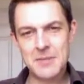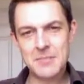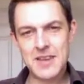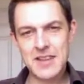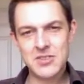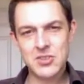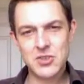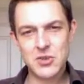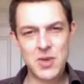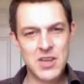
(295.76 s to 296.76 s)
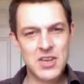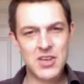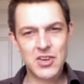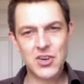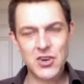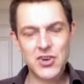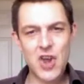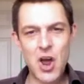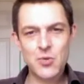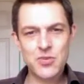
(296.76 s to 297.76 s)
get to
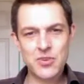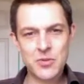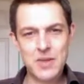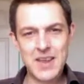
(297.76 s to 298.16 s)
know them